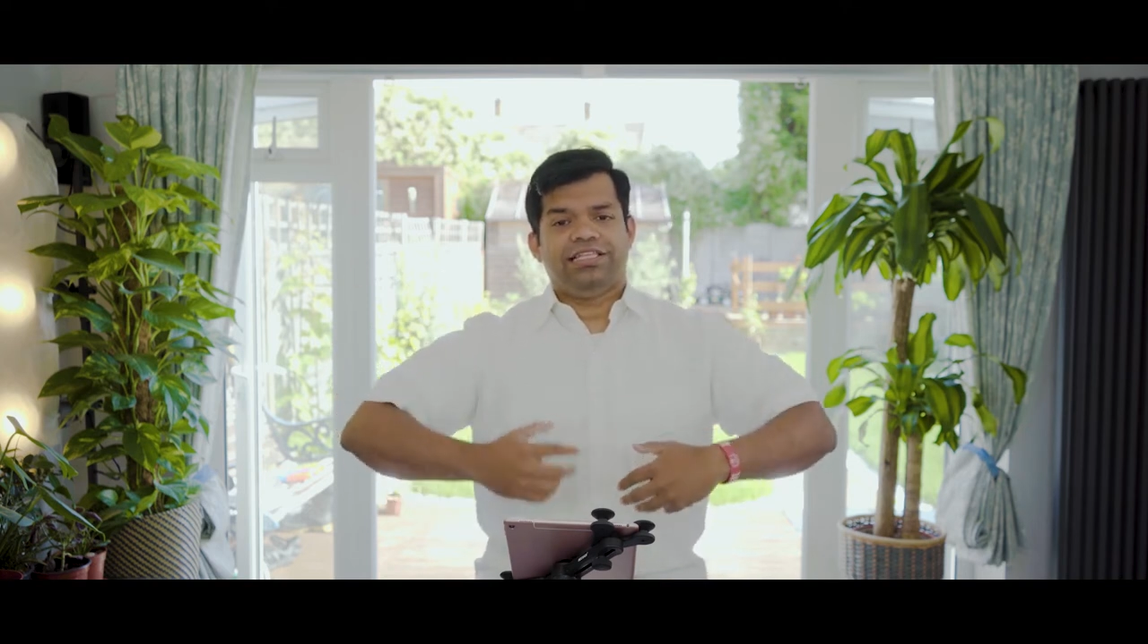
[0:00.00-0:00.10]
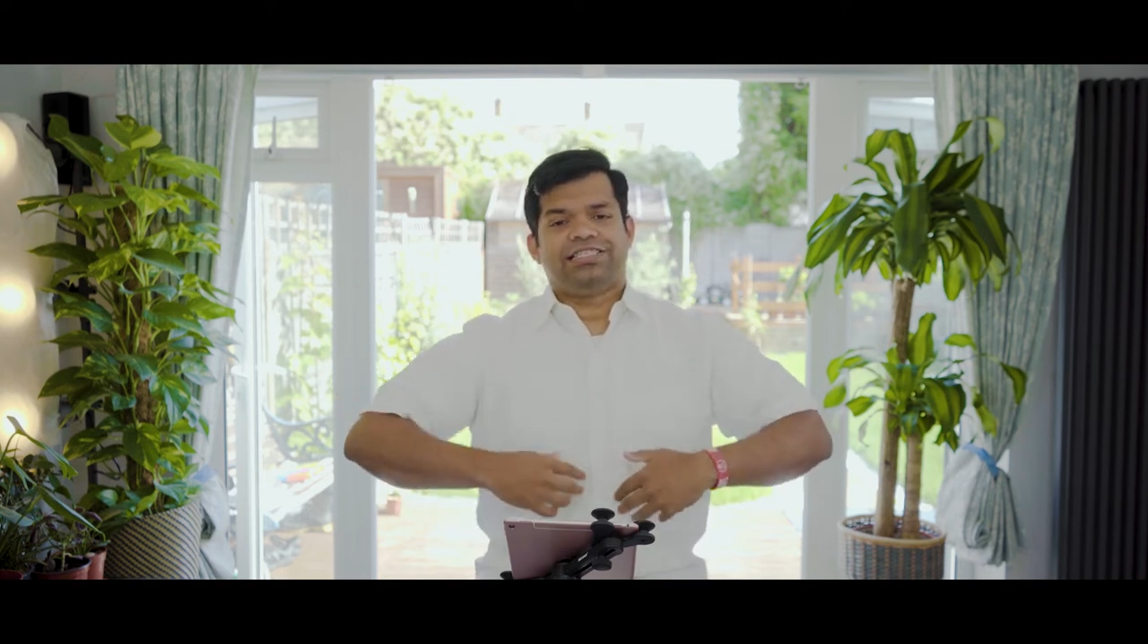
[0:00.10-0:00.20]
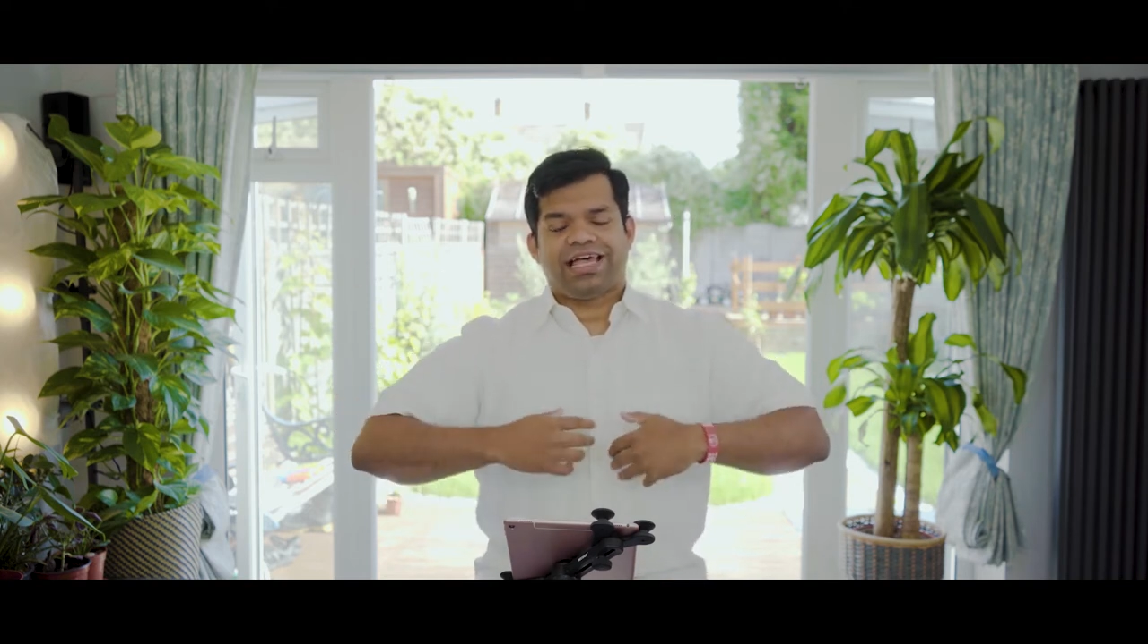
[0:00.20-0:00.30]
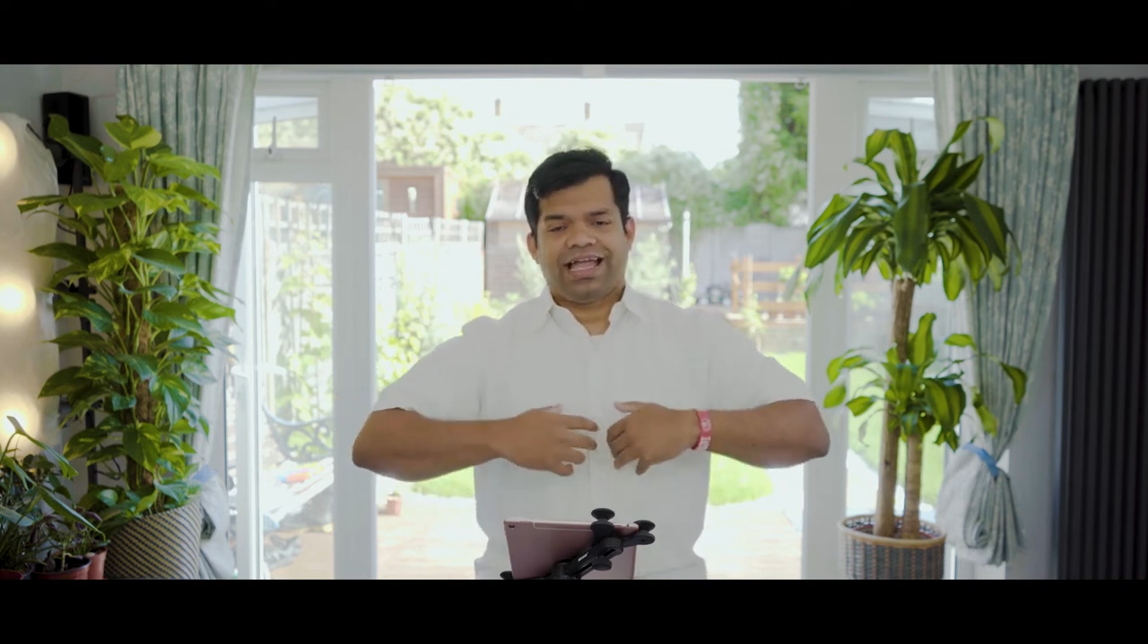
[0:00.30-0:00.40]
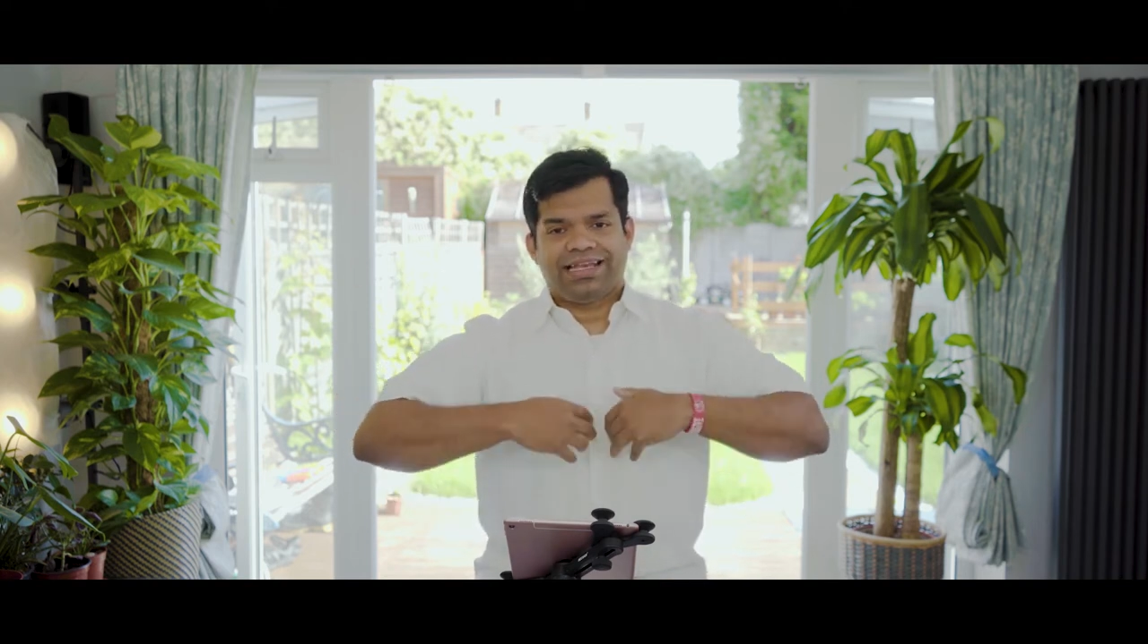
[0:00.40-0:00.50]

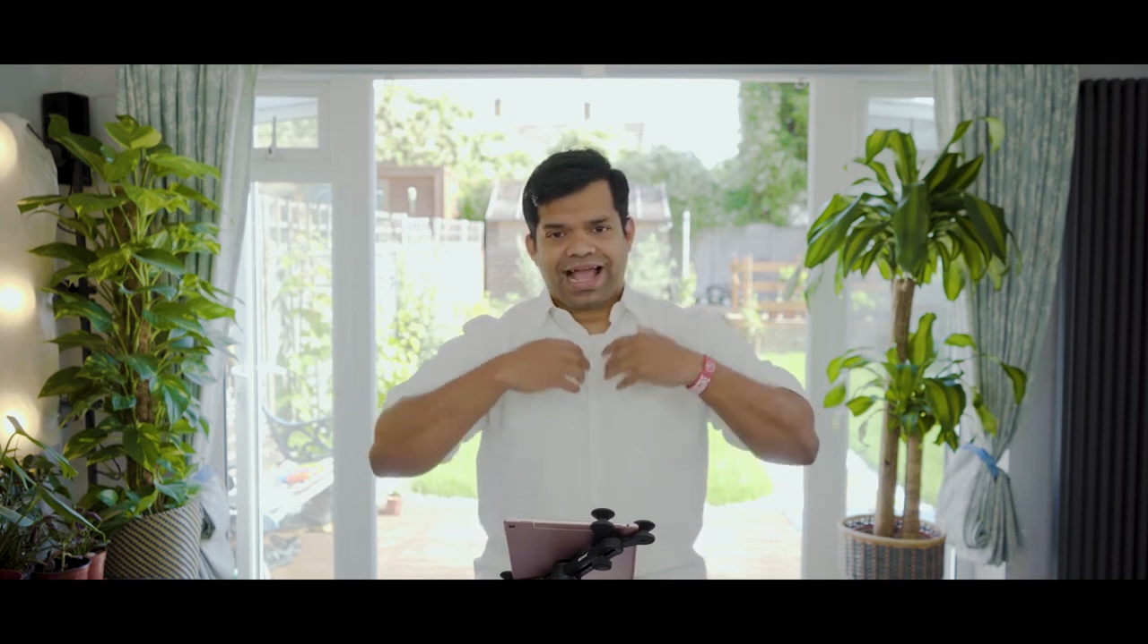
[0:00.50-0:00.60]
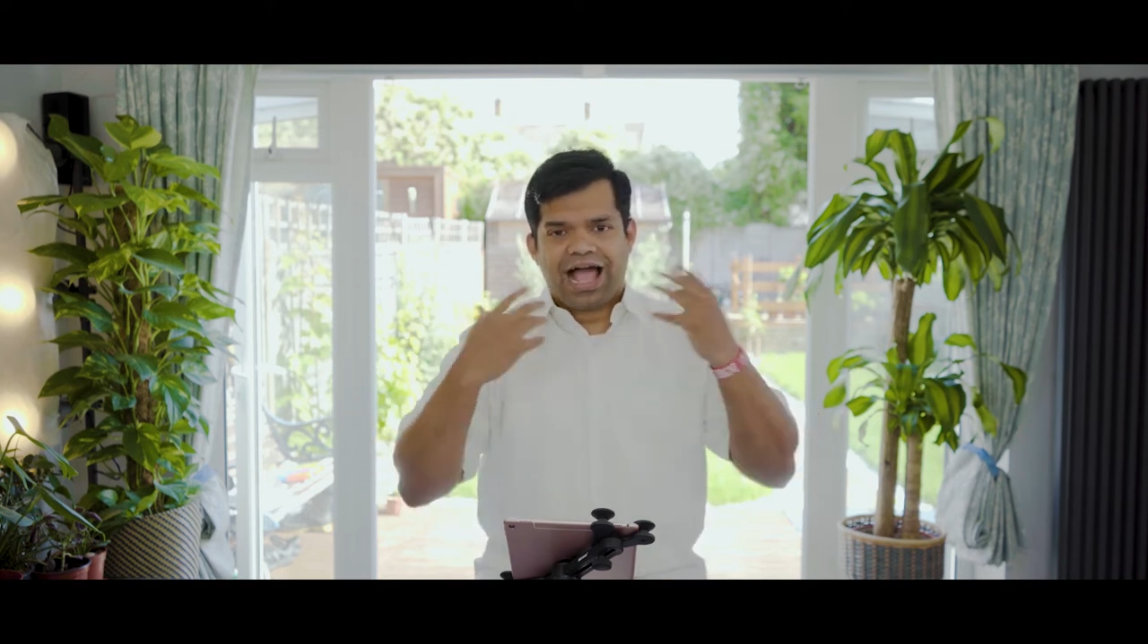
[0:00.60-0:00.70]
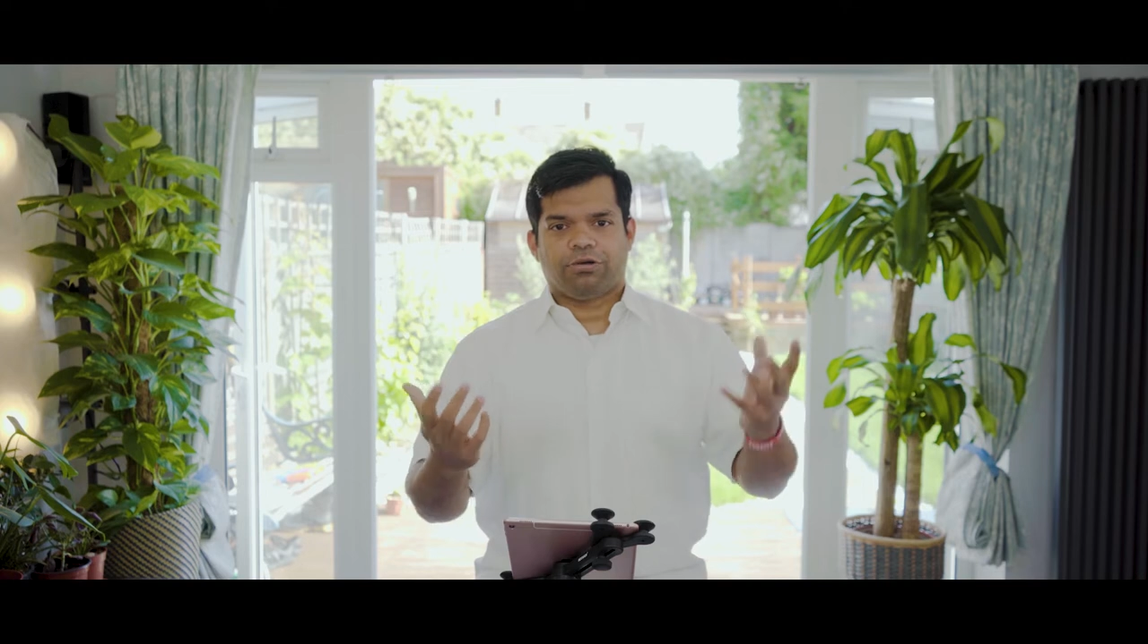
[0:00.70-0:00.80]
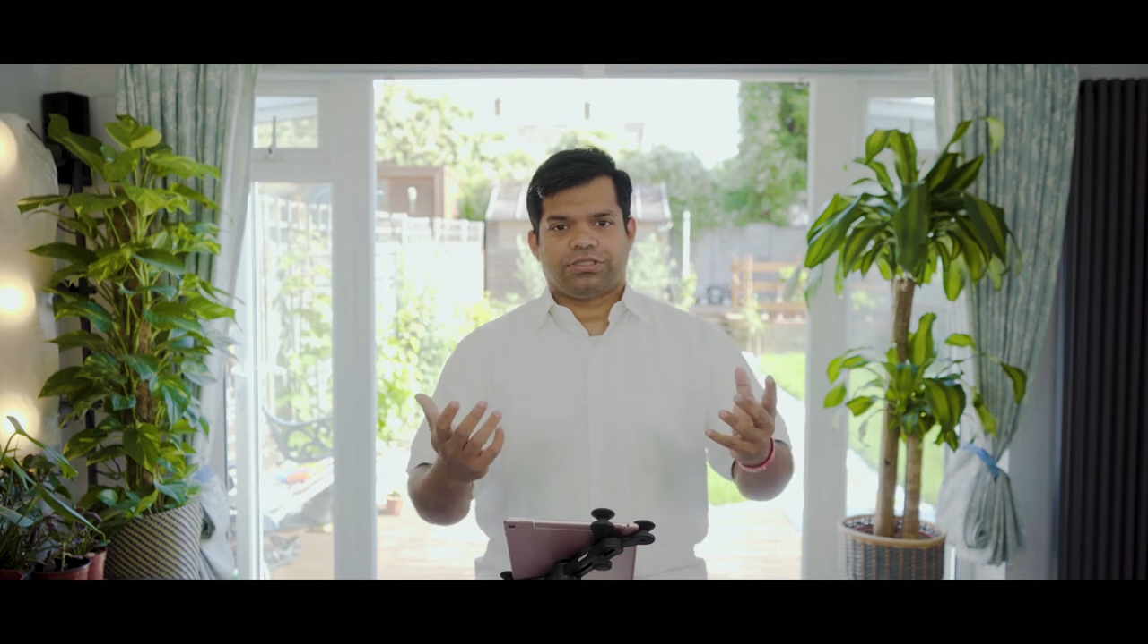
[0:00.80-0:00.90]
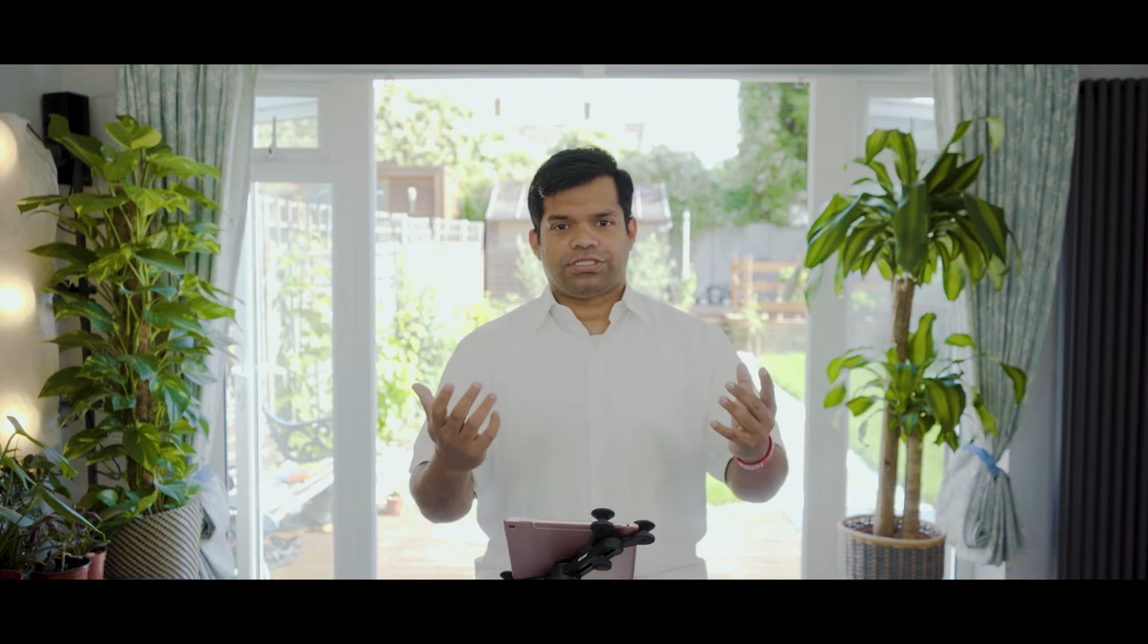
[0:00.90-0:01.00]
inside
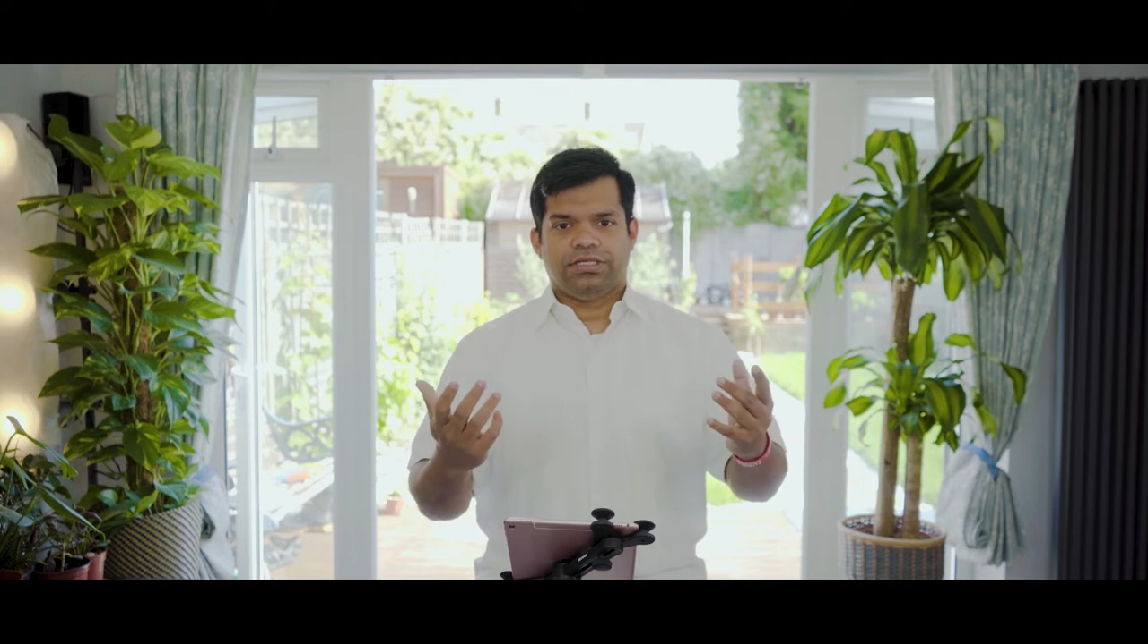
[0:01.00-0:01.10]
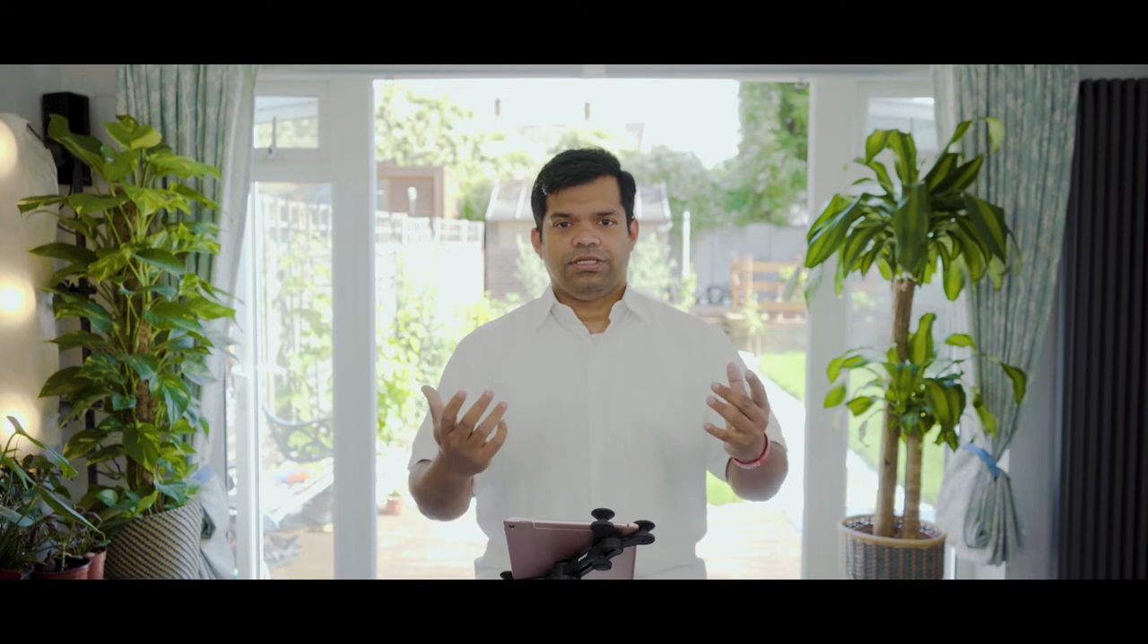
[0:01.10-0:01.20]
out.